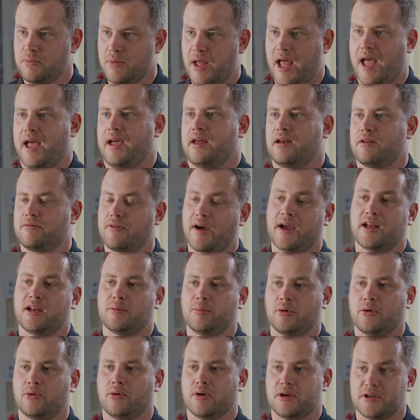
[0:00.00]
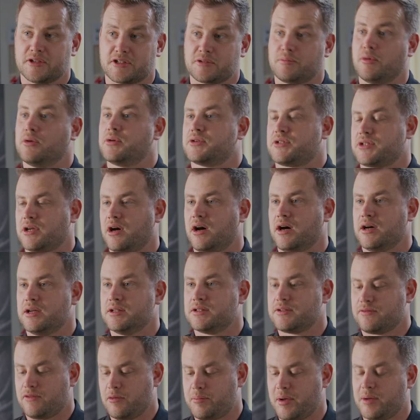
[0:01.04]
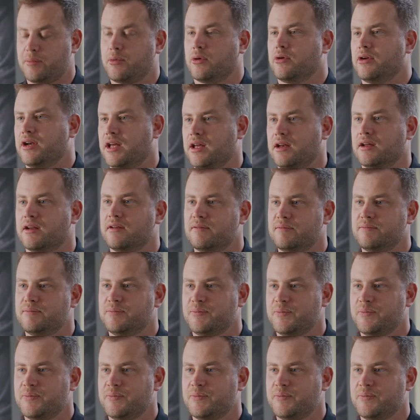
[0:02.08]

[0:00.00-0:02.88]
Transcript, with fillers: hand available in a small size for people who need it.